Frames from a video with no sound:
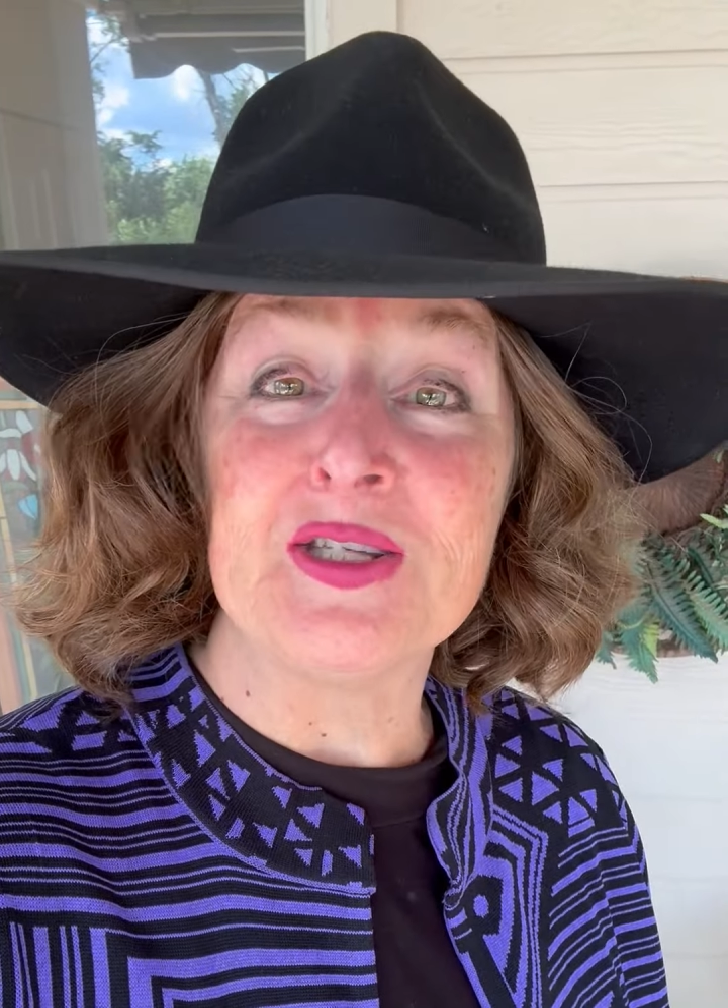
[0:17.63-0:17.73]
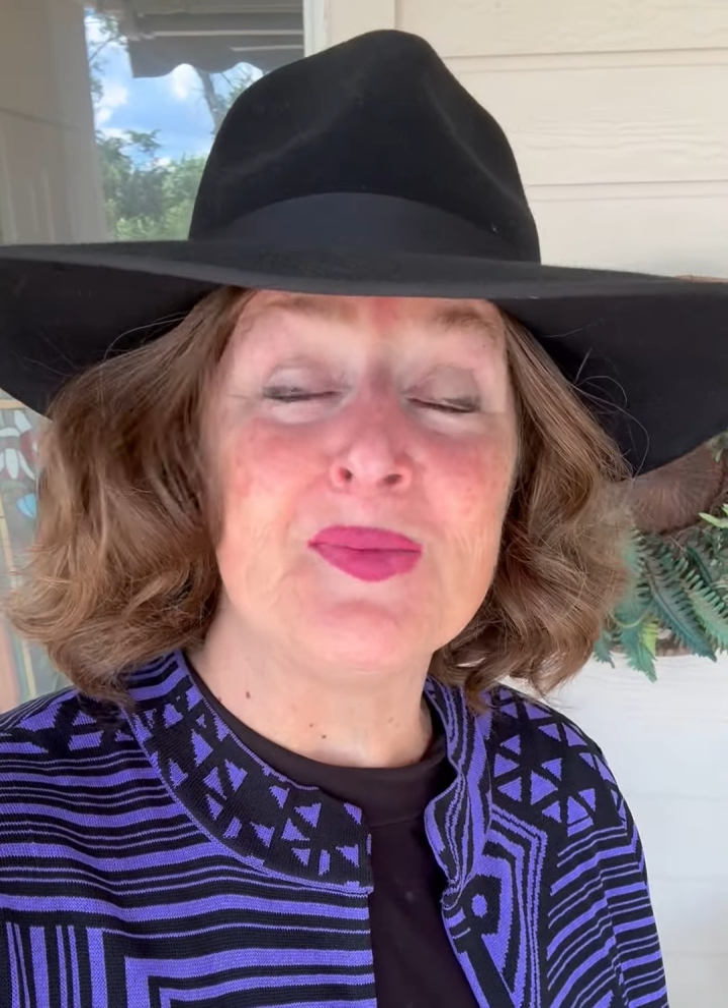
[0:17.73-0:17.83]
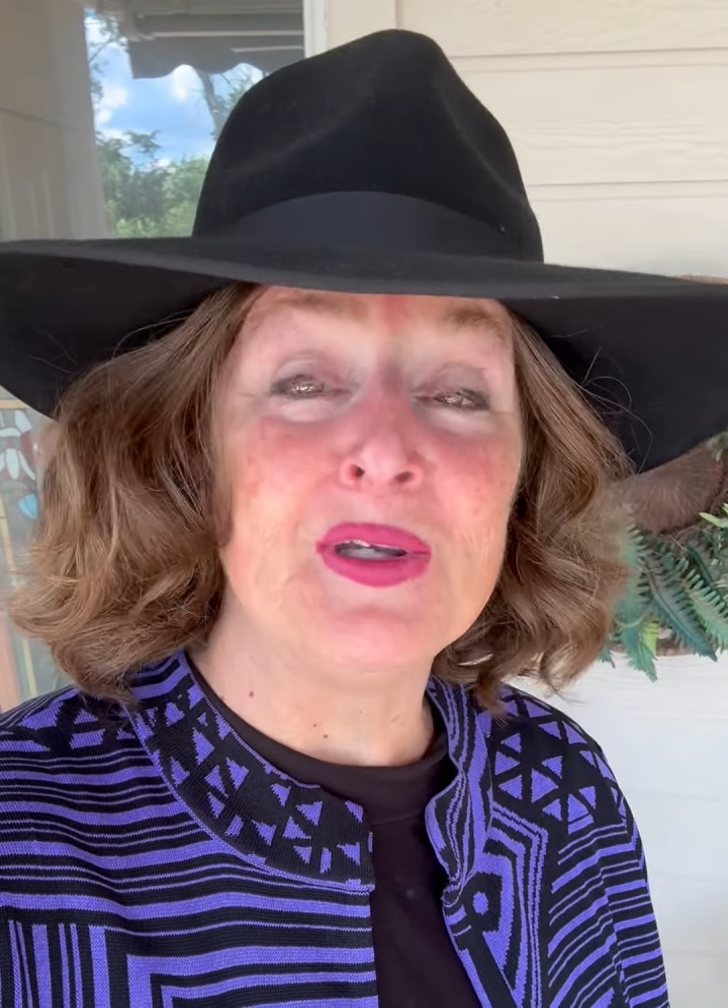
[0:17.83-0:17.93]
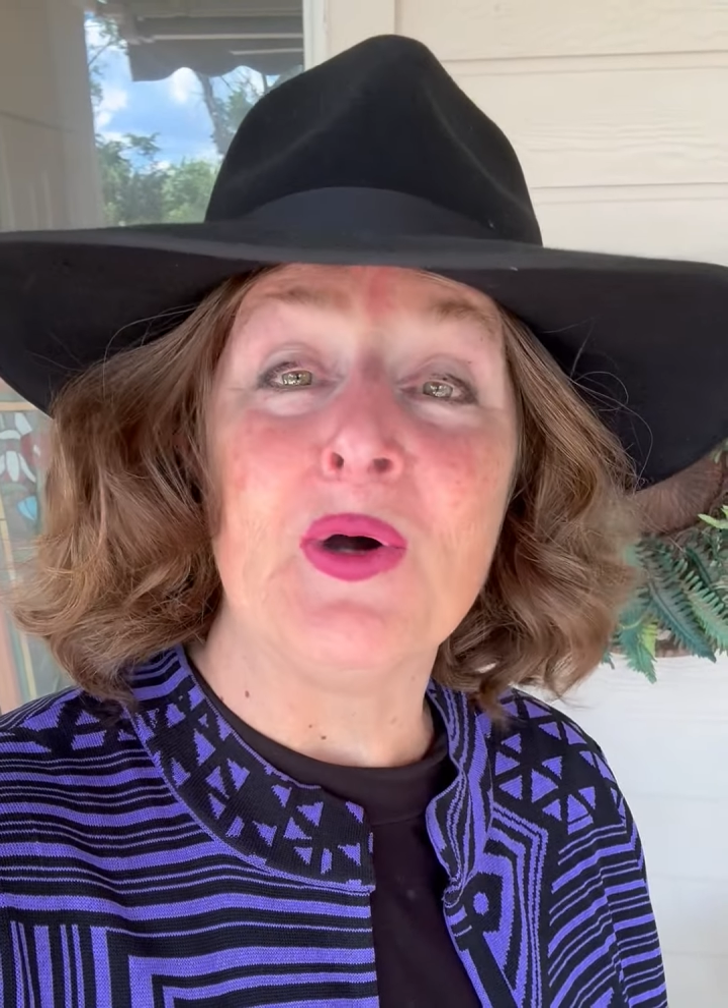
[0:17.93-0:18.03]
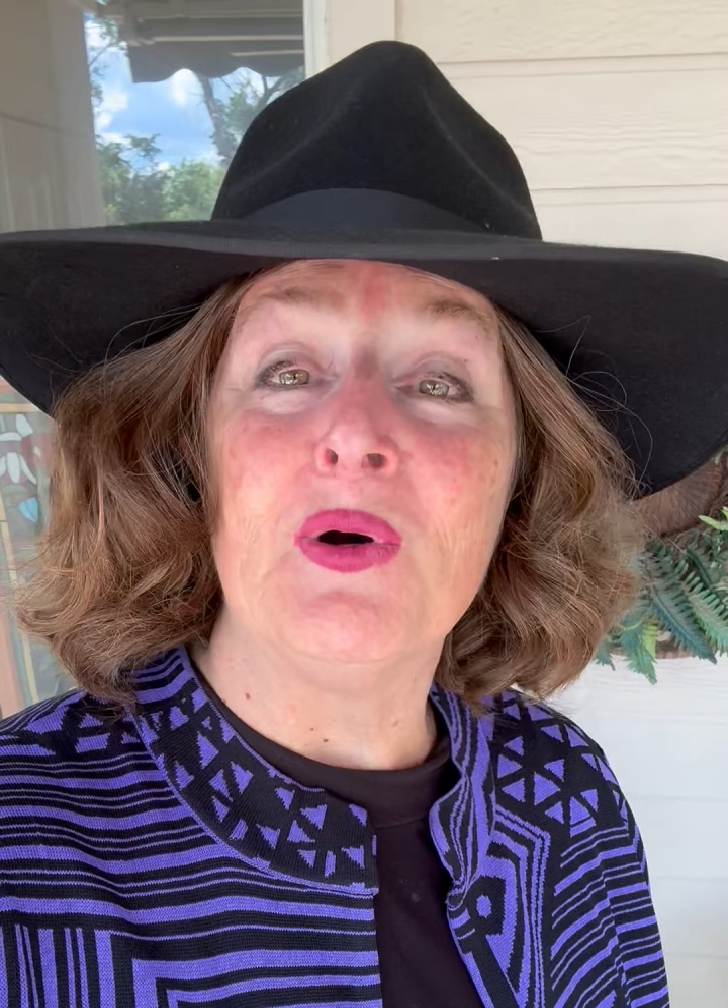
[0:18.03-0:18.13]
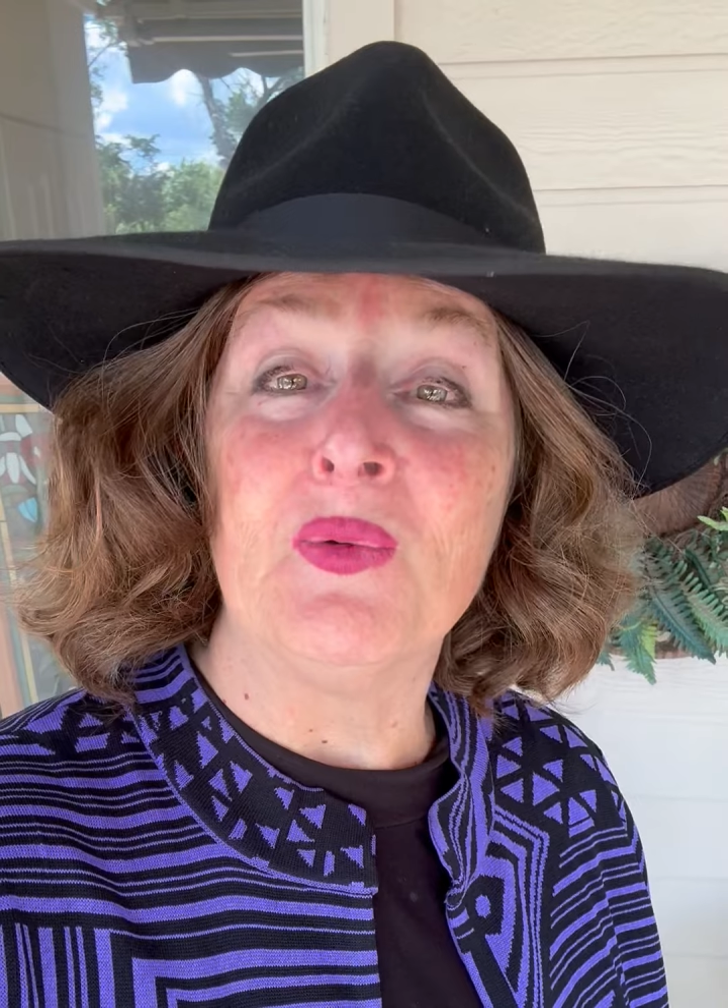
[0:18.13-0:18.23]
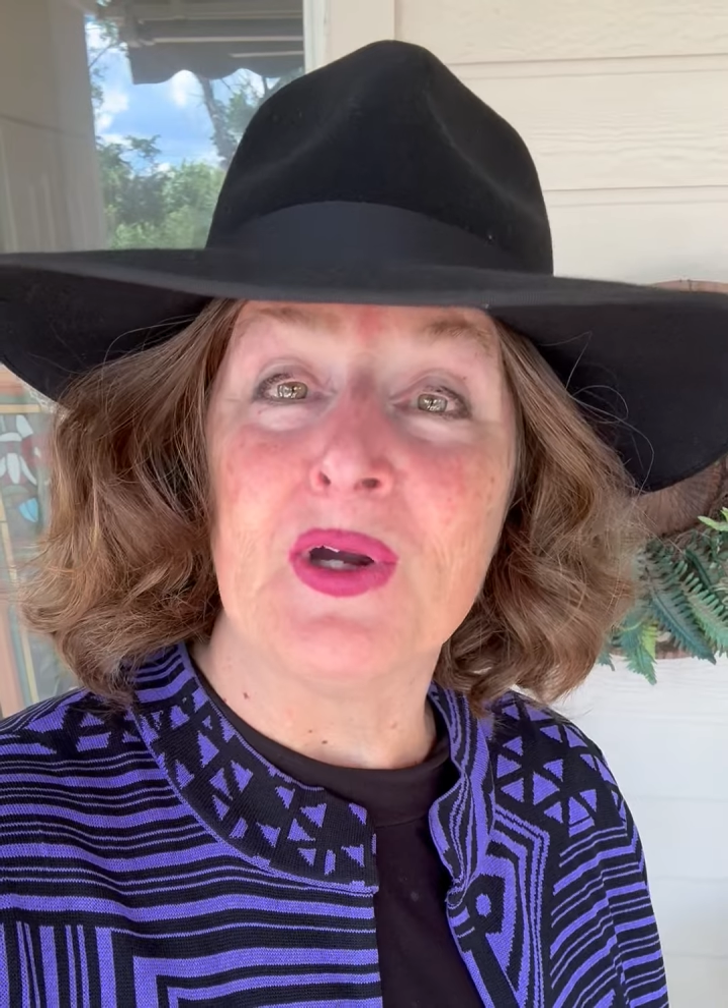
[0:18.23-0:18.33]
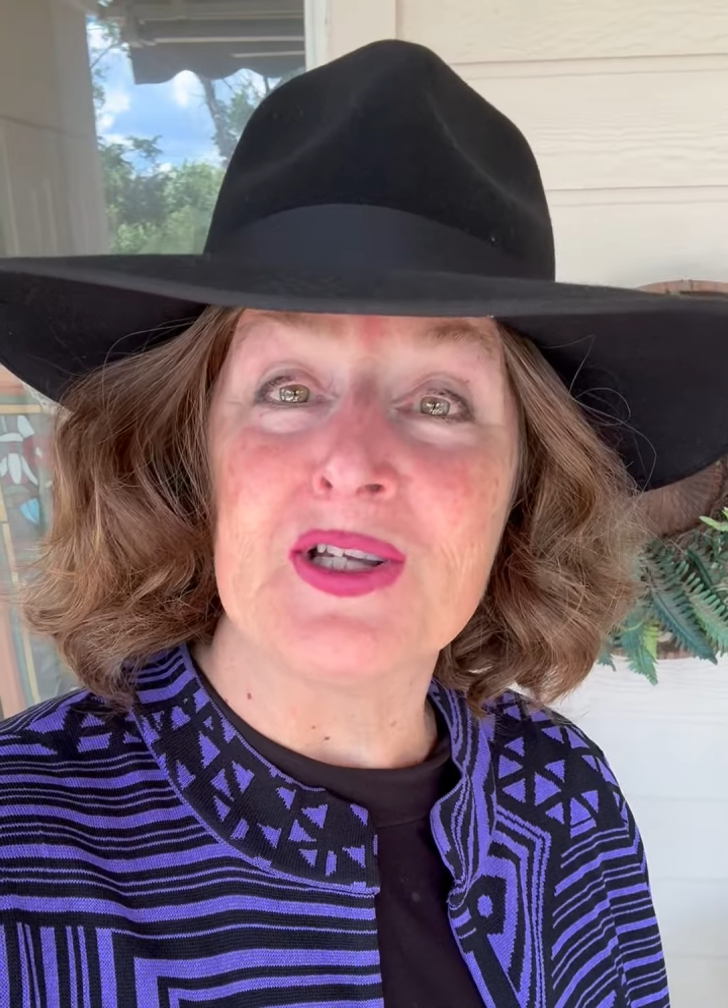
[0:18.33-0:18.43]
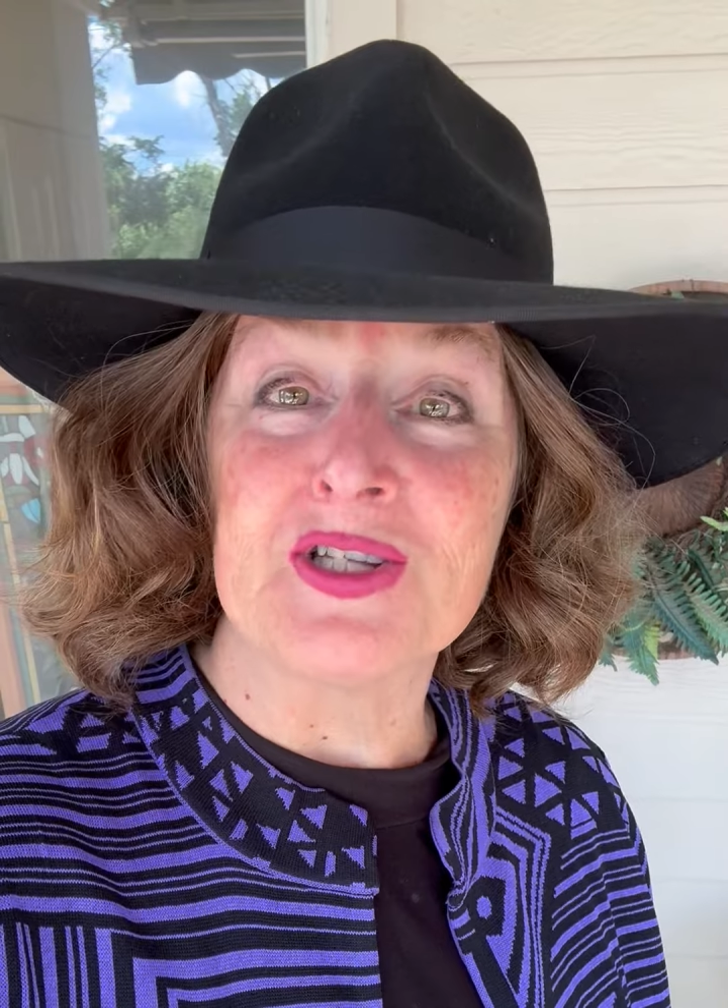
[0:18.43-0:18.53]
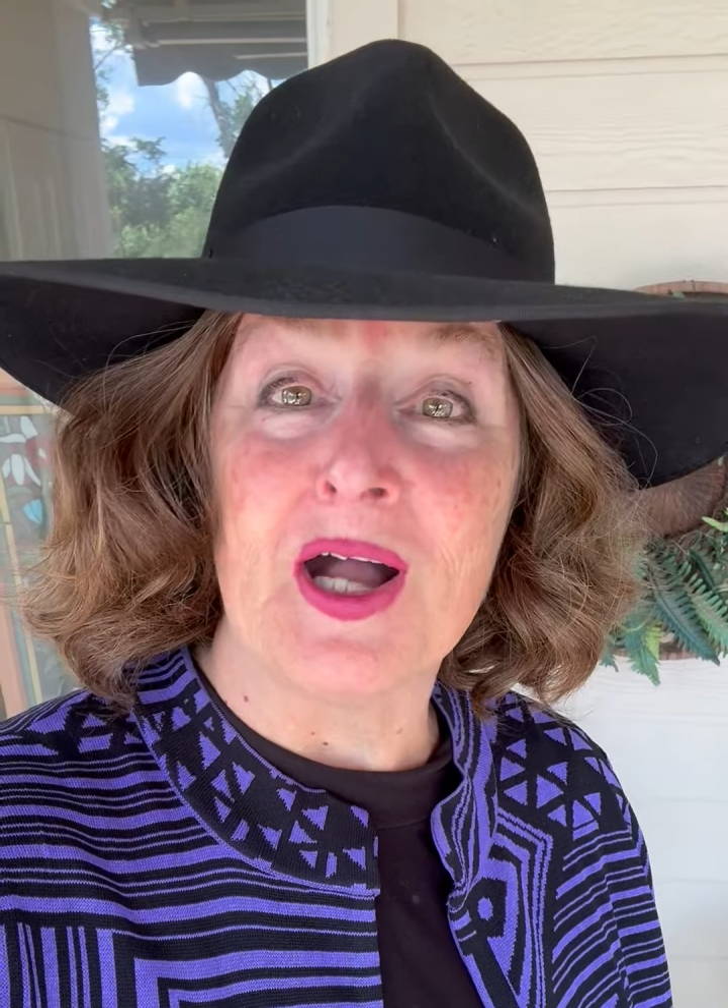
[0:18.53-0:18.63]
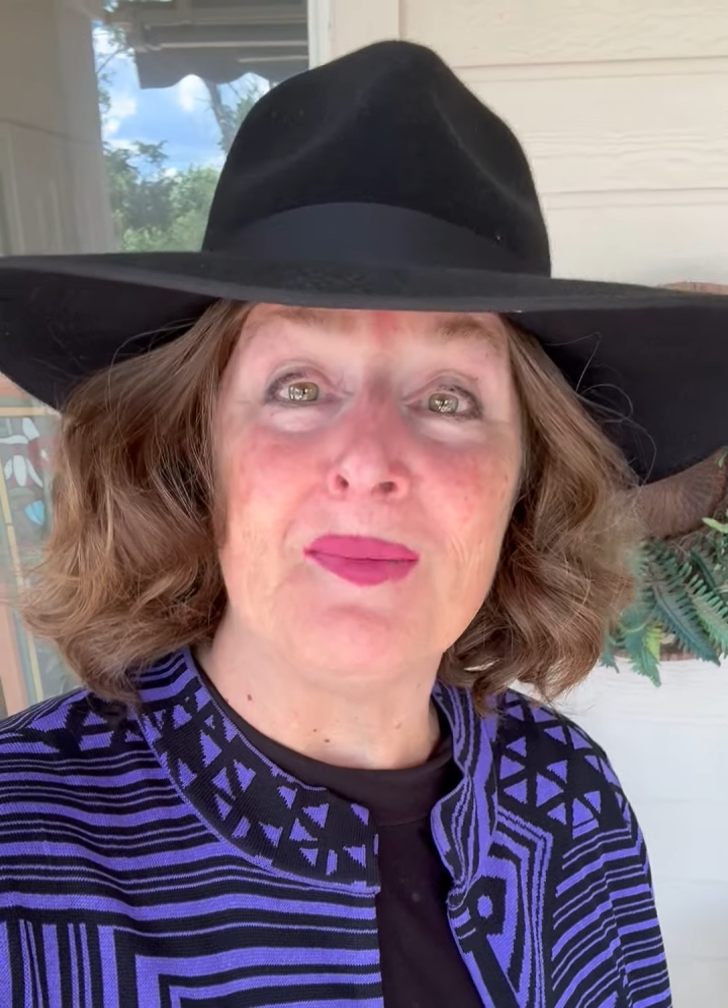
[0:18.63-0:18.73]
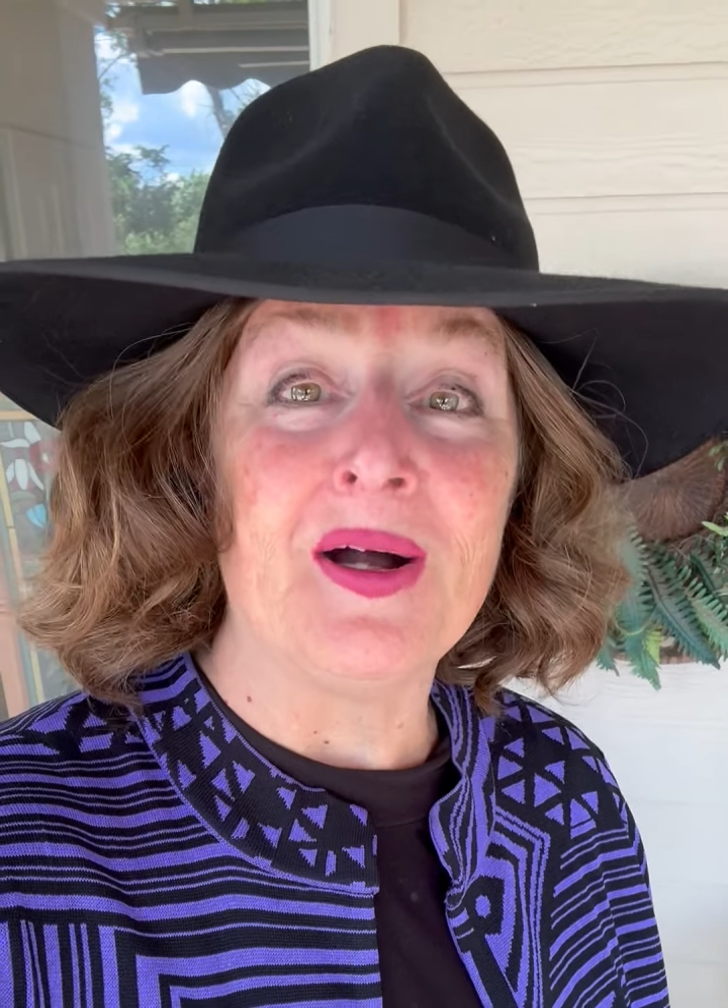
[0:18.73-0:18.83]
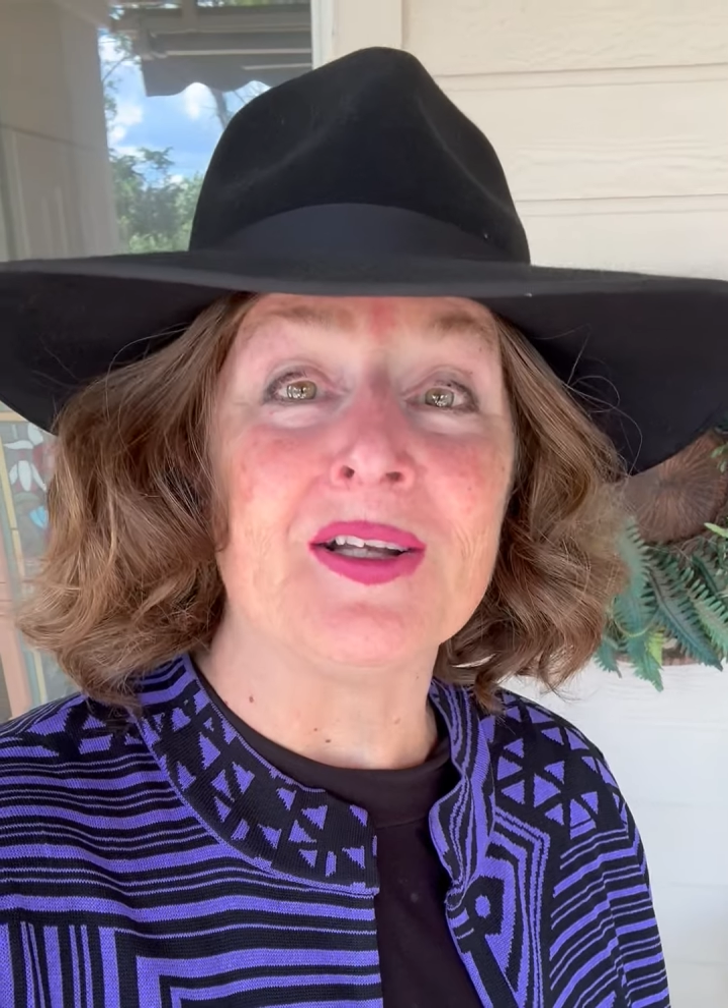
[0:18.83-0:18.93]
Manoa workshop on